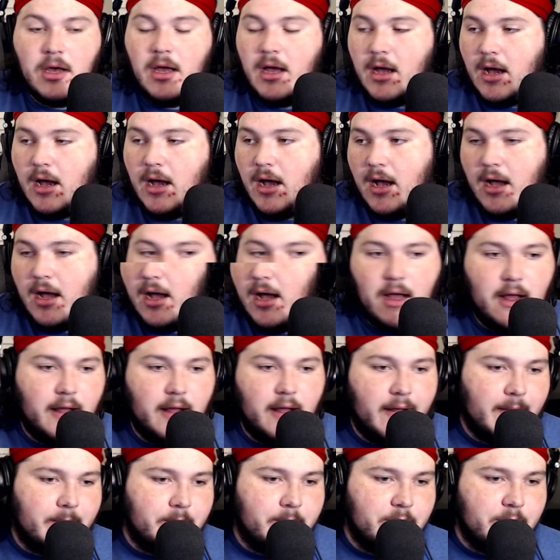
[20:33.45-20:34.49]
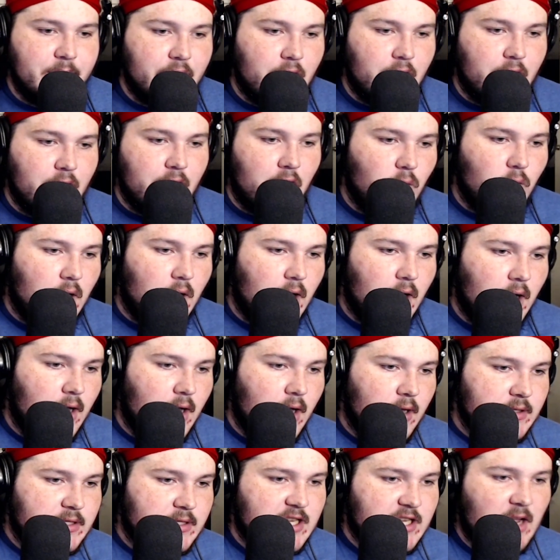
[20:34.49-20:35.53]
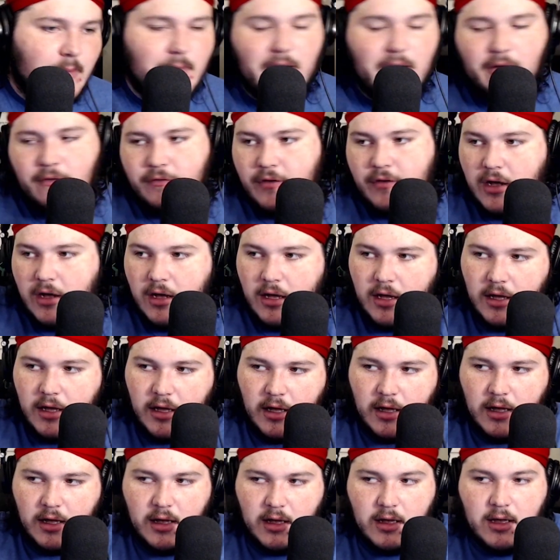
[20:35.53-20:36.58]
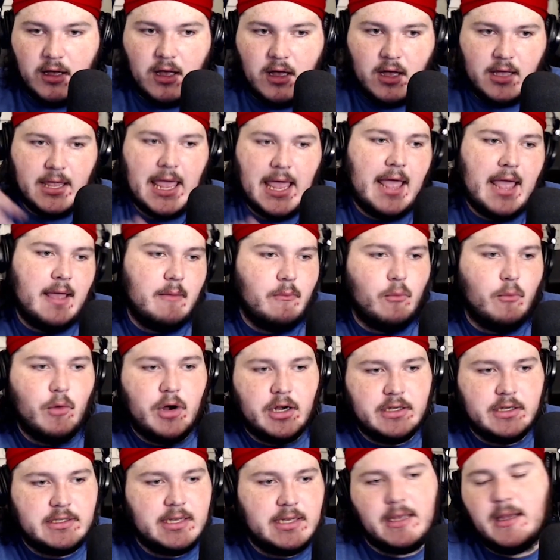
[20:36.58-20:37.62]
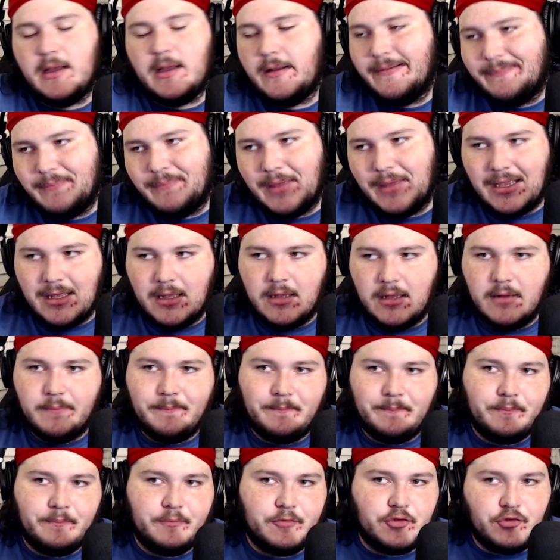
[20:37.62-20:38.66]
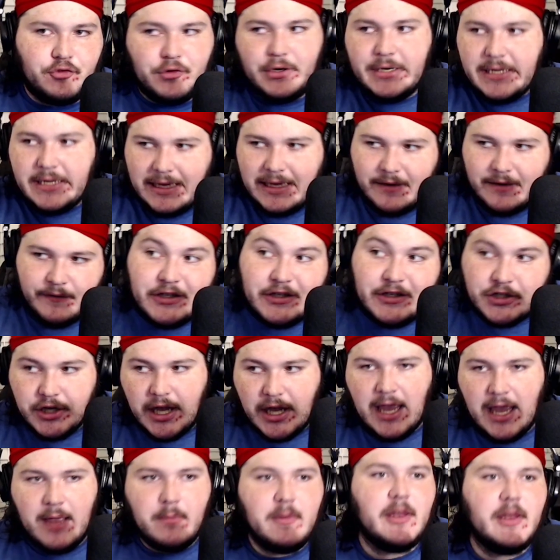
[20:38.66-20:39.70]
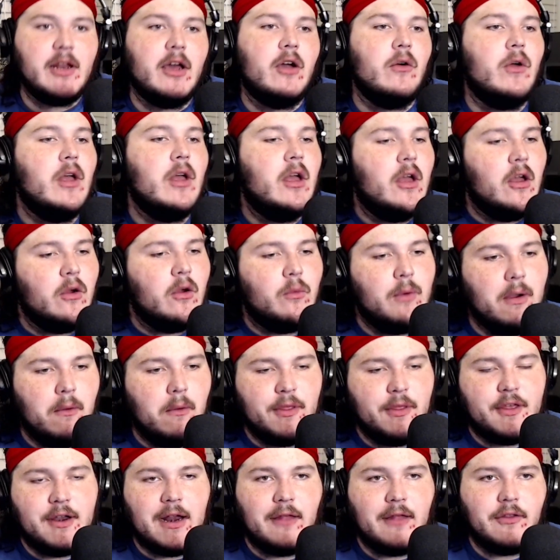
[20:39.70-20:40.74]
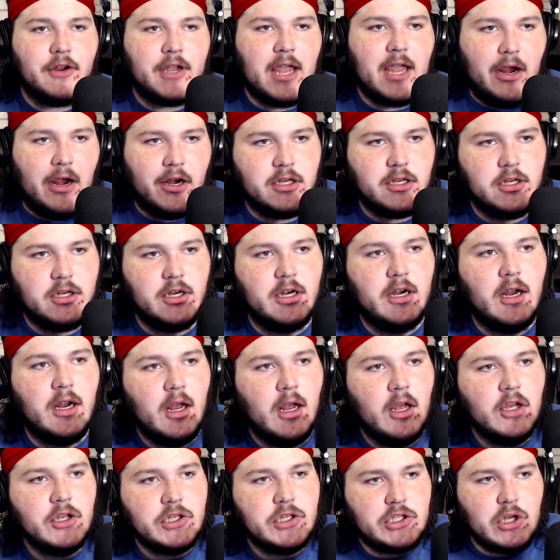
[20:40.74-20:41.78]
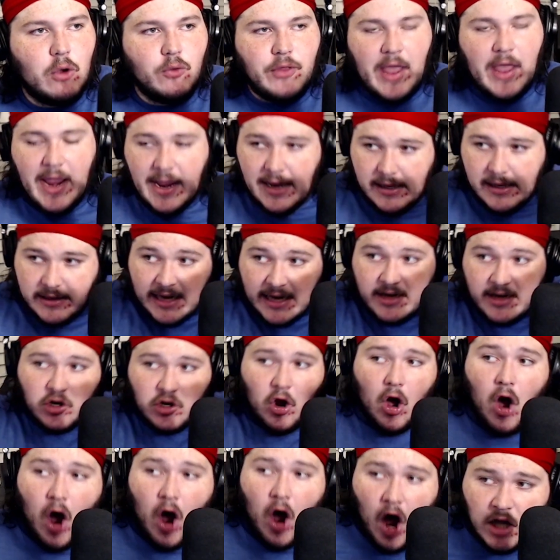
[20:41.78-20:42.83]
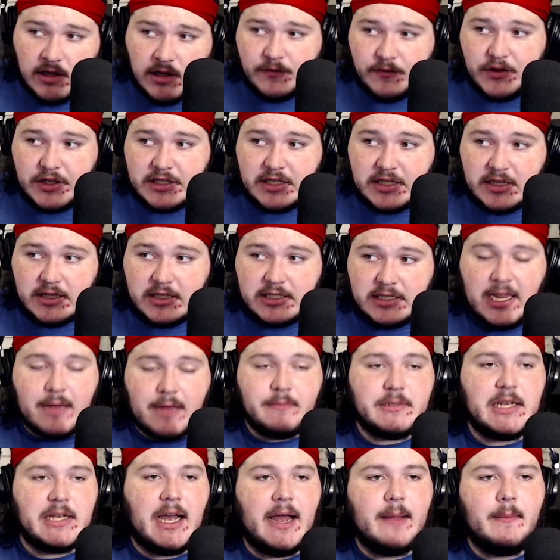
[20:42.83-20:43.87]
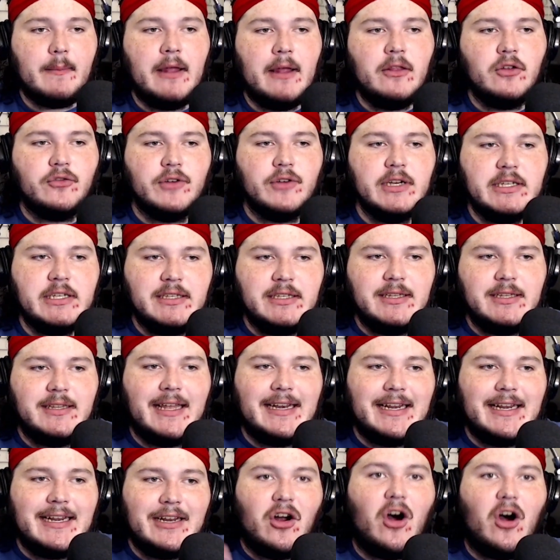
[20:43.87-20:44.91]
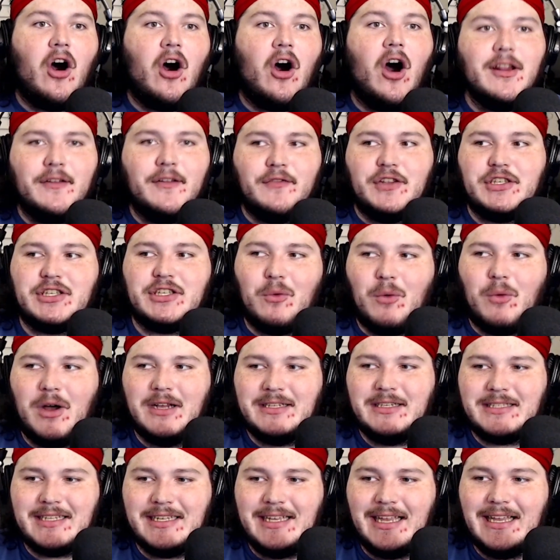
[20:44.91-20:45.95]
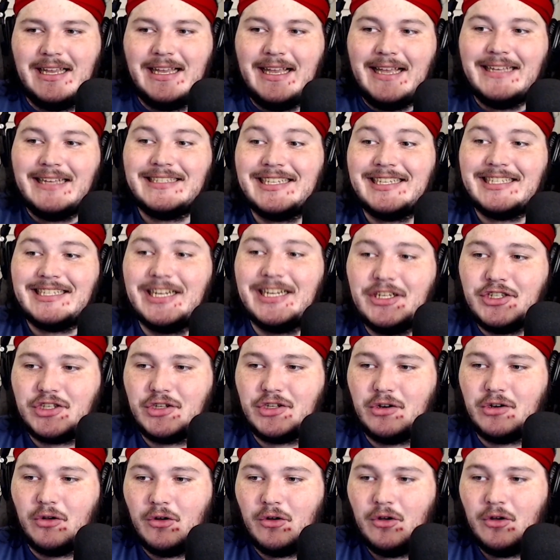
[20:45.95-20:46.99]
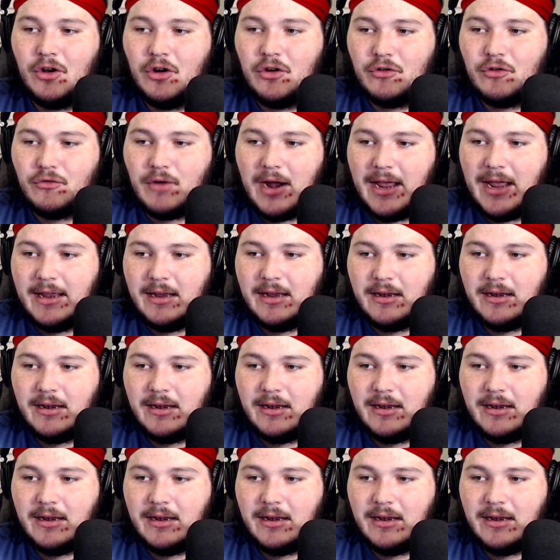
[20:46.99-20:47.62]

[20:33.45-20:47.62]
some of a game where it's like a 3D adventure game, you know, with another character. So they did all of this at the same time, and the reason that they did all of this at once is intentional, right?